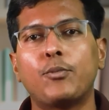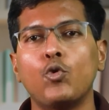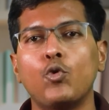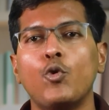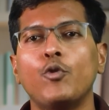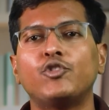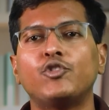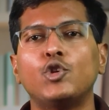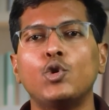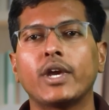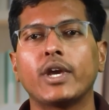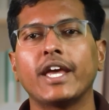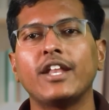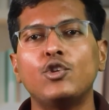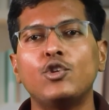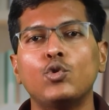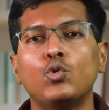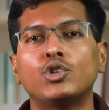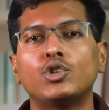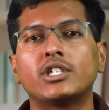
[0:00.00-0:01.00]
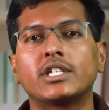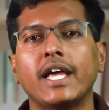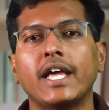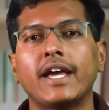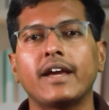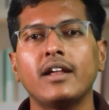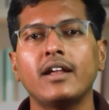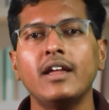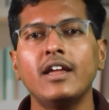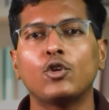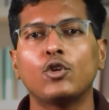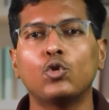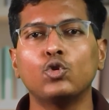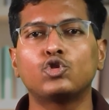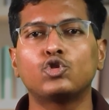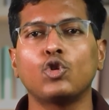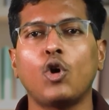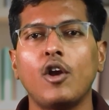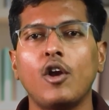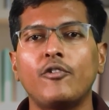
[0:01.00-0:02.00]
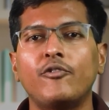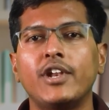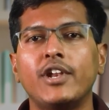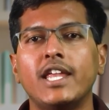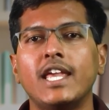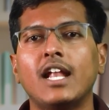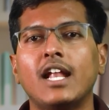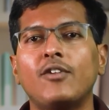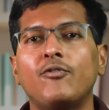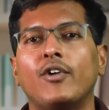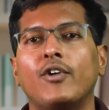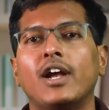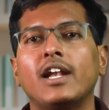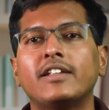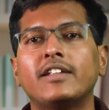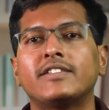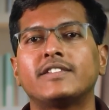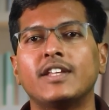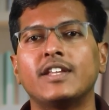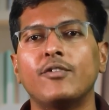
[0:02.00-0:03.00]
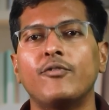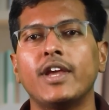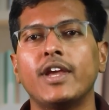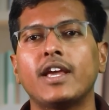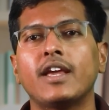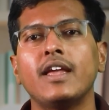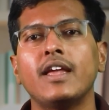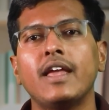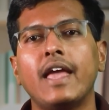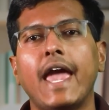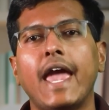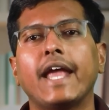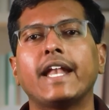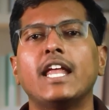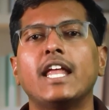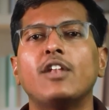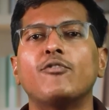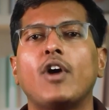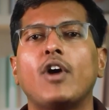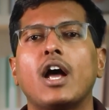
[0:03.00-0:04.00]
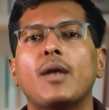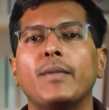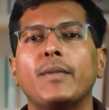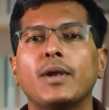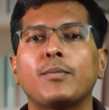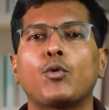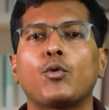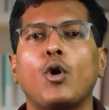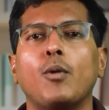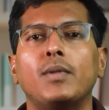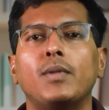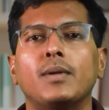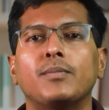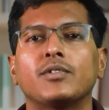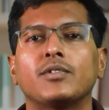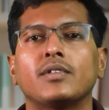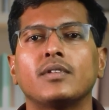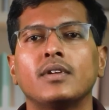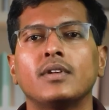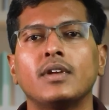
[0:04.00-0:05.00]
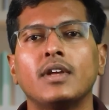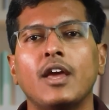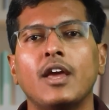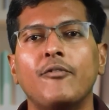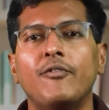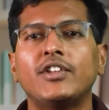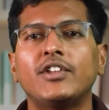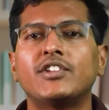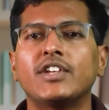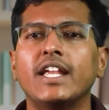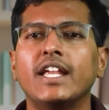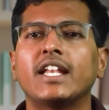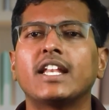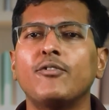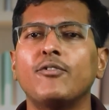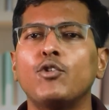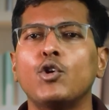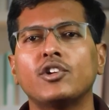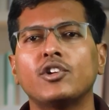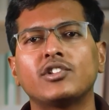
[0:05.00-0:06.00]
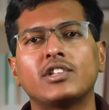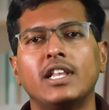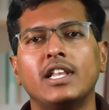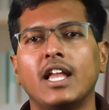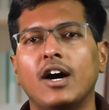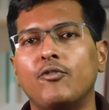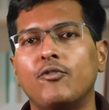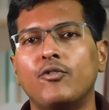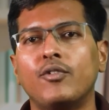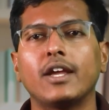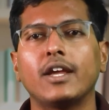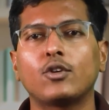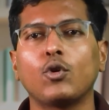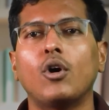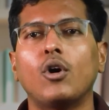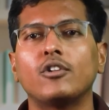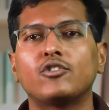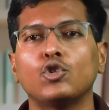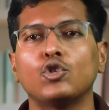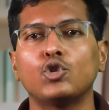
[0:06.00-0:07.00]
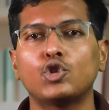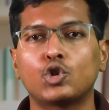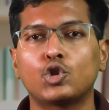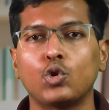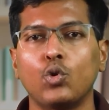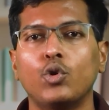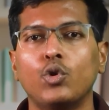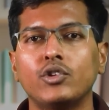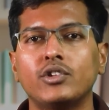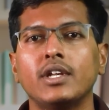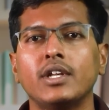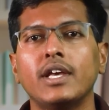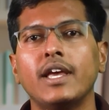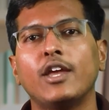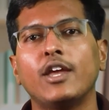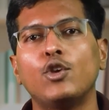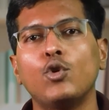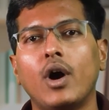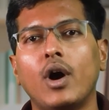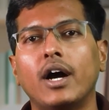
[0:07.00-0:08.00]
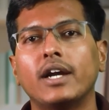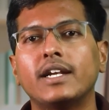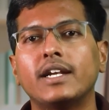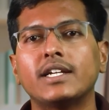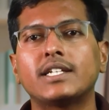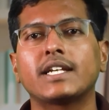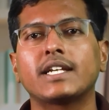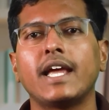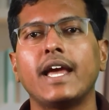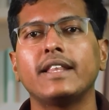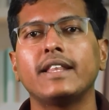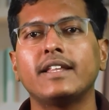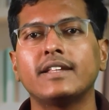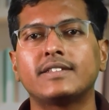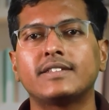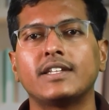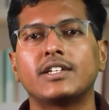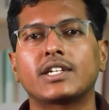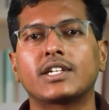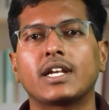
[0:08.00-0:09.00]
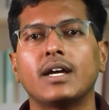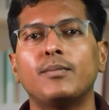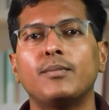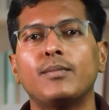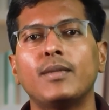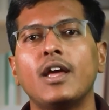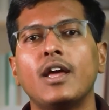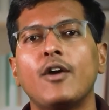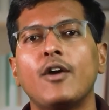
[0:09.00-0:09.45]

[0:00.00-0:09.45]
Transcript: proves you can use tech to solve real-world civic and environment problems, which interviewers love. It also shows you understand the system